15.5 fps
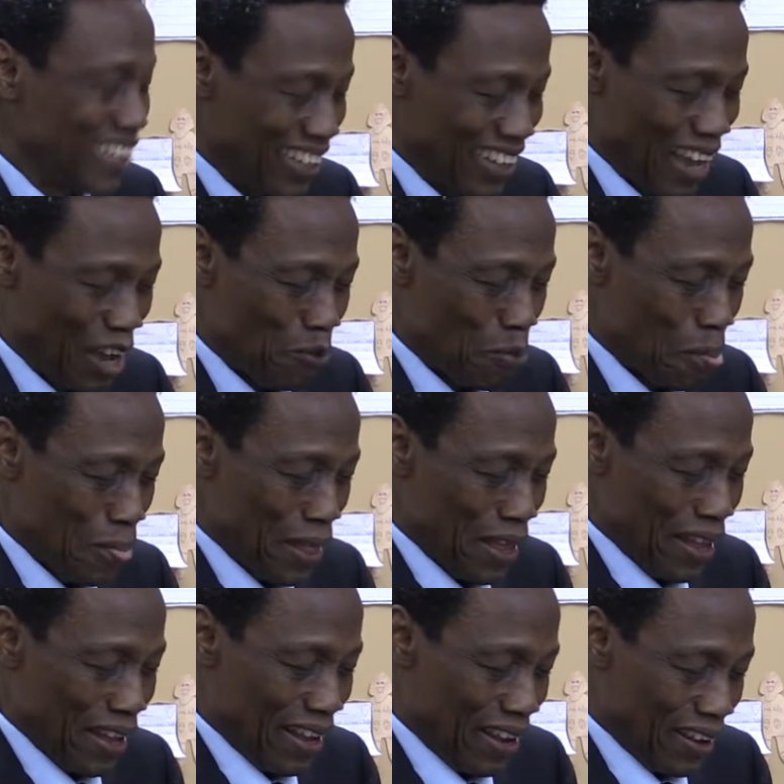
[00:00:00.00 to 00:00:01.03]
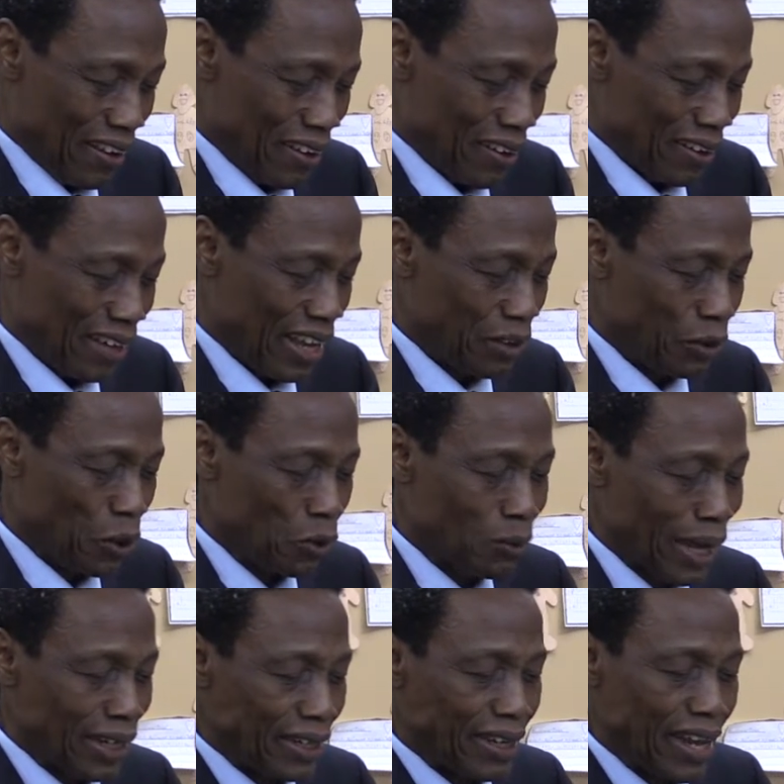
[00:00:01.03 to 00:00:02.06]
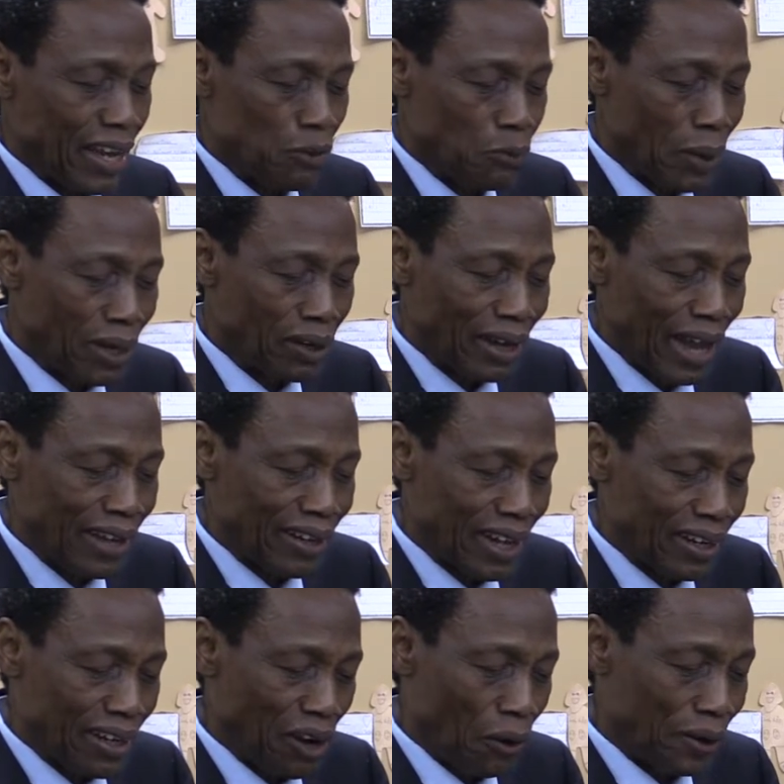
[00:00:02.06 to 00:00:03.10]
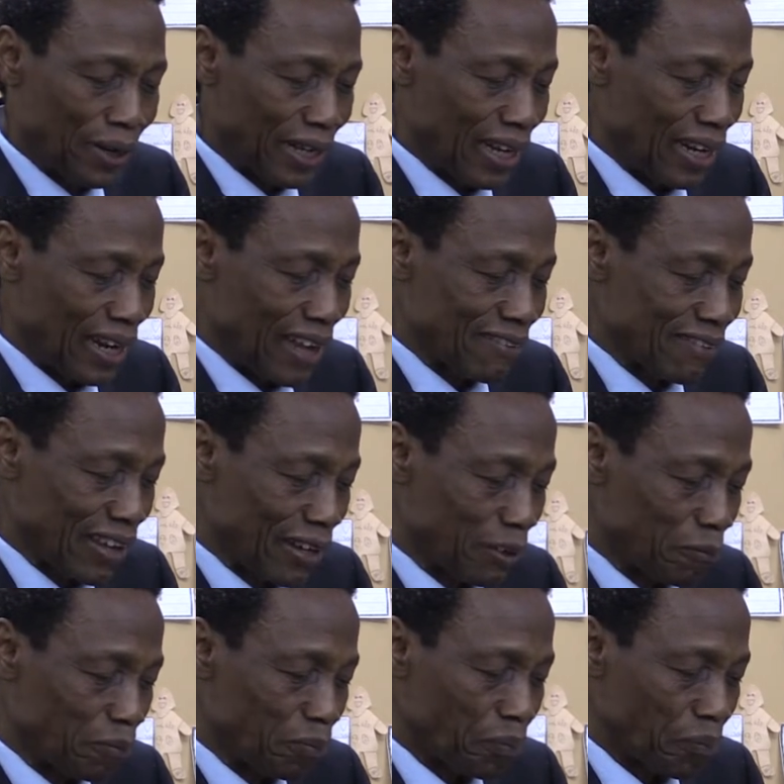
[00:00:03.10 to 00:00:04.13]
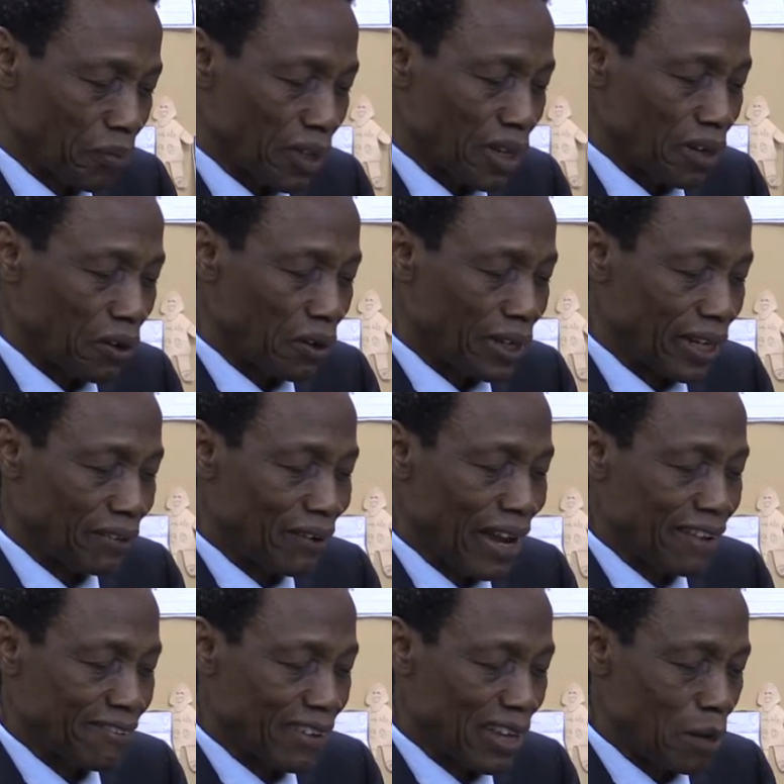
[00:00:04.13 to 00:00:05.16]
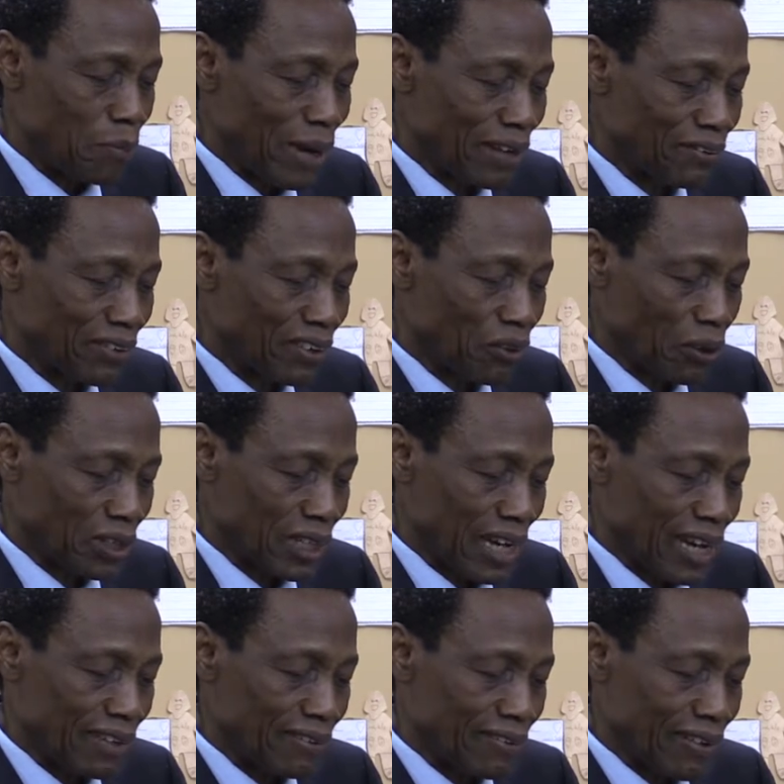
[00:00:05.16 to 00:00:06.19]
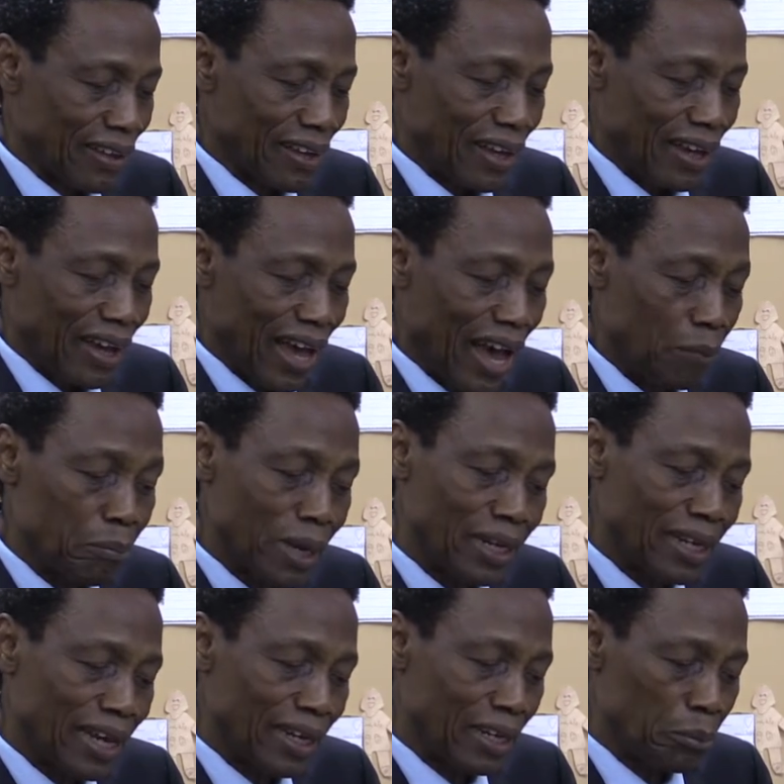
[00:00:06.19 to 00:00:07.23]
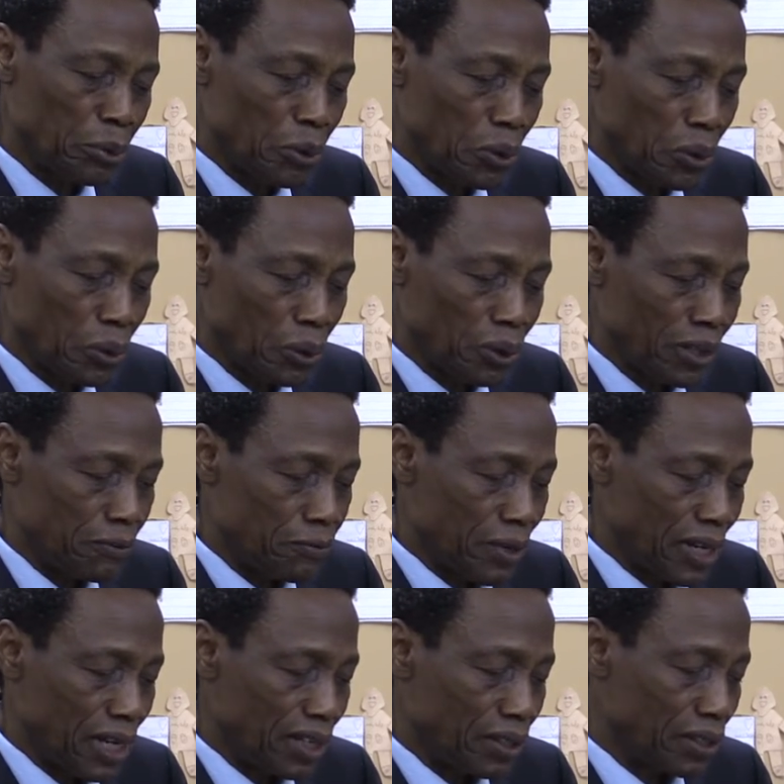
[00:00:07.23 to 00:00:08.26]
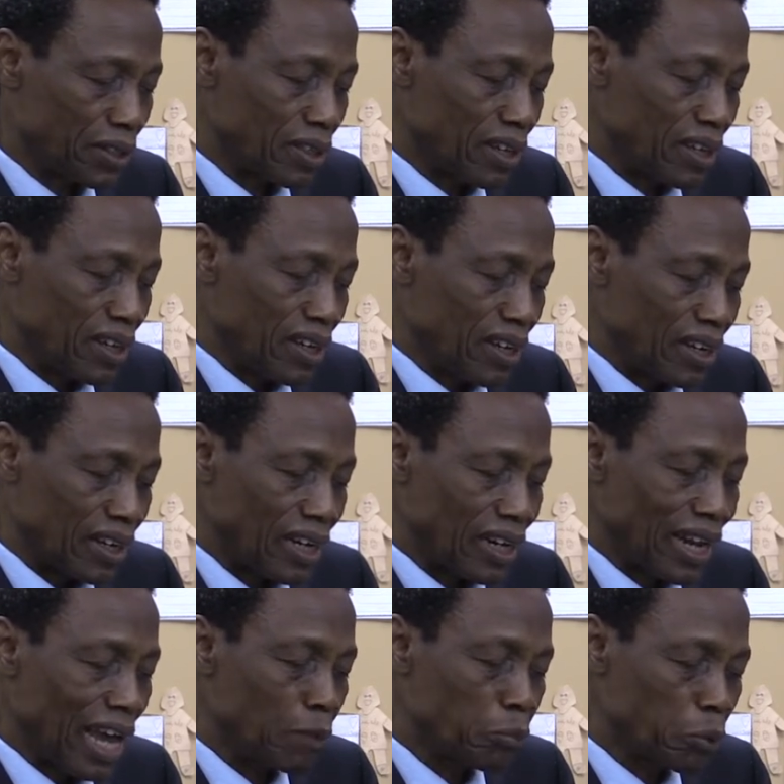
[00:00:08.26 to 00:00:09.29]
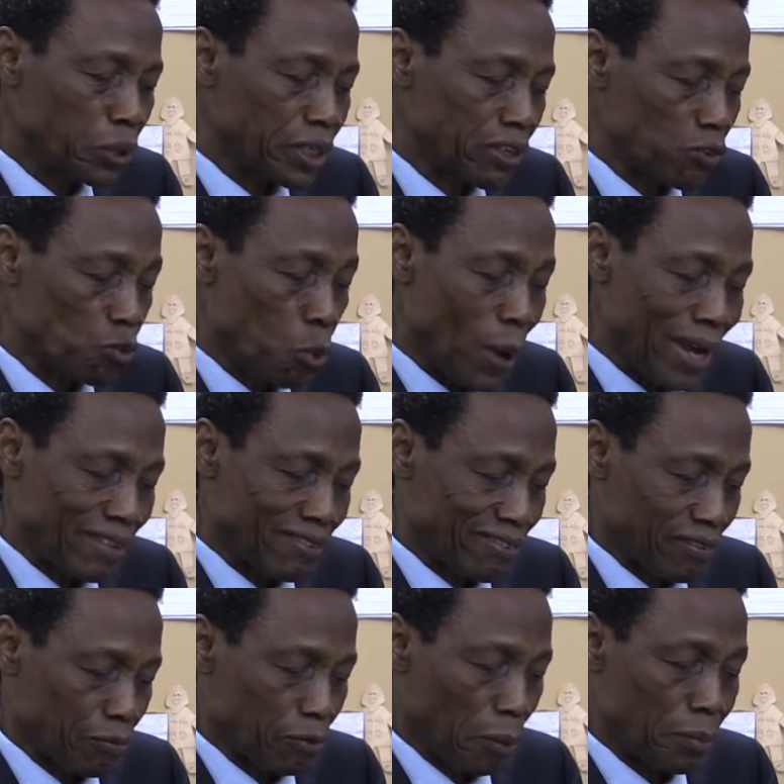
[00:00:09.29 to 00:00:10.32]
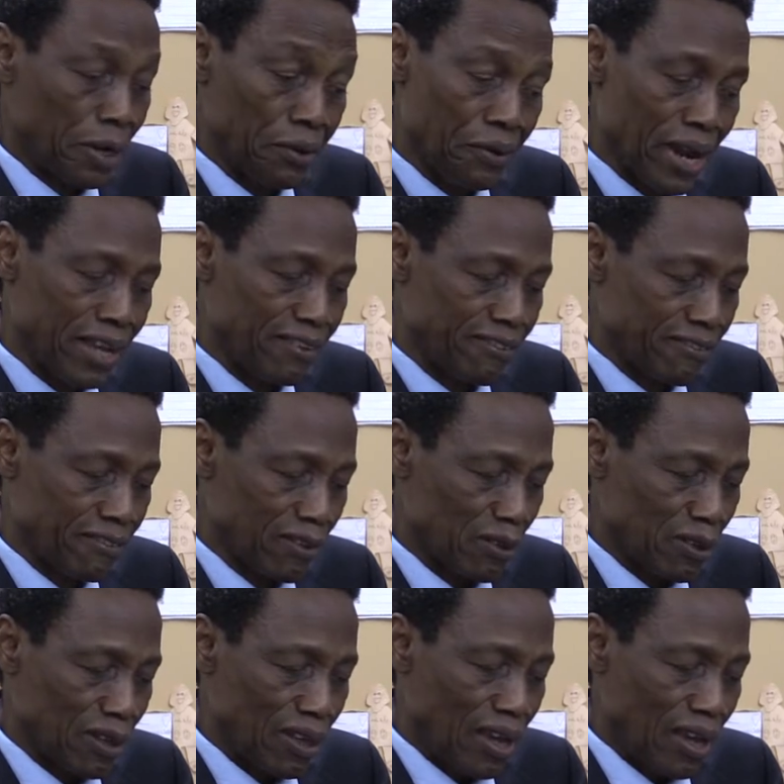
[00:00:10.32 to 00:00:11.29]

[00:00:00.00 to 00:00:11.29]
yeah. Then those are the days when neither the hurricane lantern nor the dry cell battery torchlight had made their debut in Okoli village. The light bushes, wet from the rains